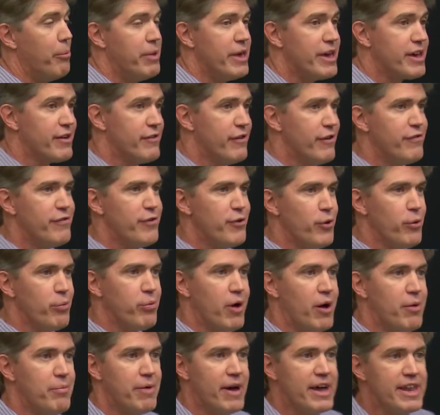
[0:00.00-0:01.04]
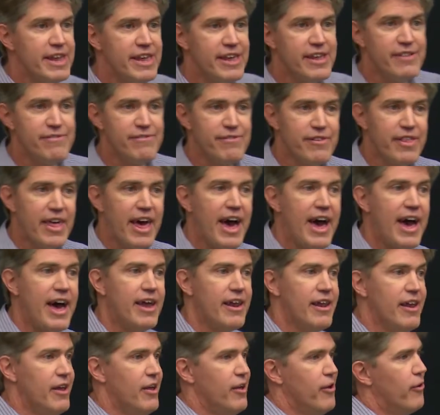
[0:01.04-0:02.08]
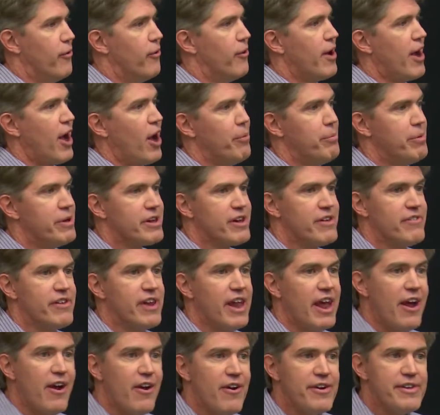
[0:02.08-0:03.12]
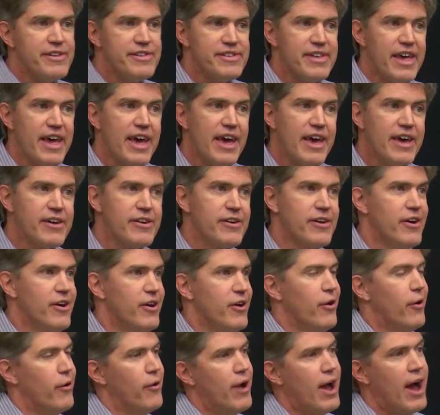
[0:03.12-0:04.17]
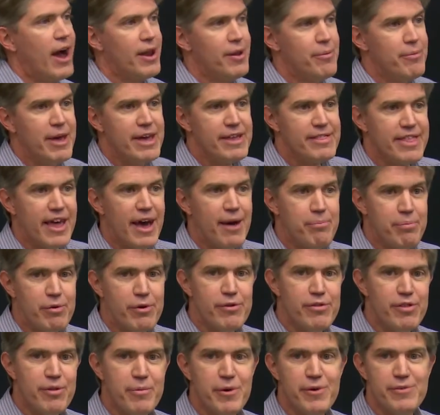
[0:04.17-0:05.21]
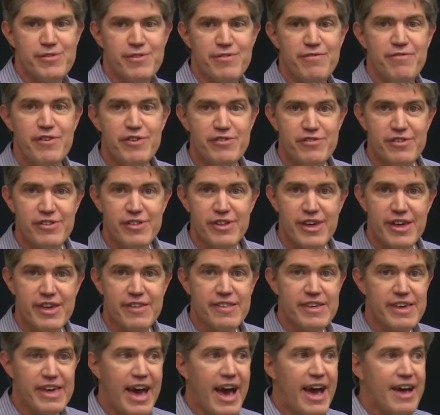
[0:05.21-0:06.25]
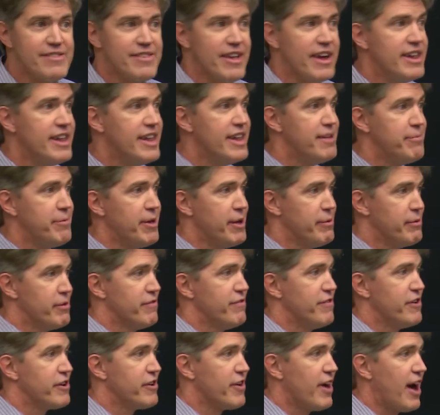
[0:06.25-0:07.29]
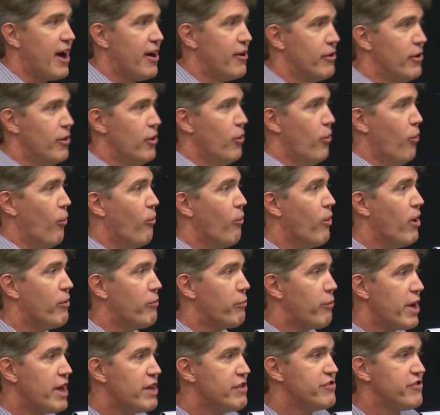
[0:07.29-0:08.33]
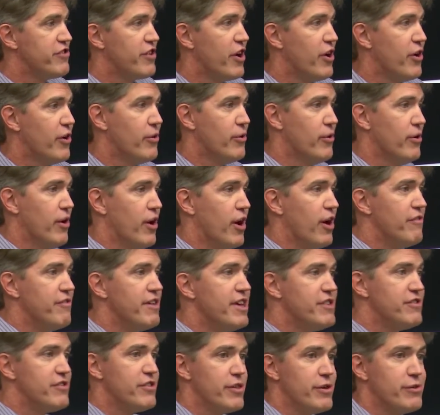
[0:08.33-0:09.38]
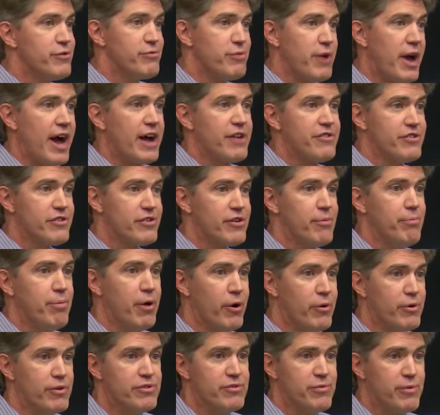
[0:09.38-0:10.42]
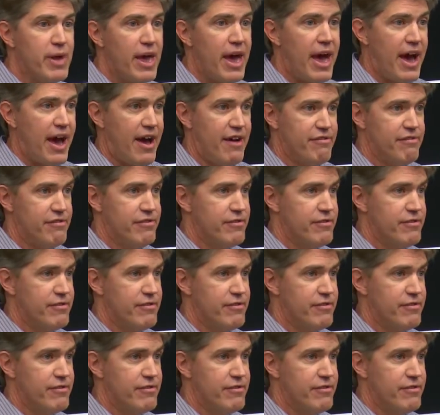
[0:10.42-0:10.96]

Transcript: big of a fuel pump I need for that, or how big of an air intake, or how to make that burn the most efficiently in the gas, I need to be able to figure out what ratio of each of those reaction components we have.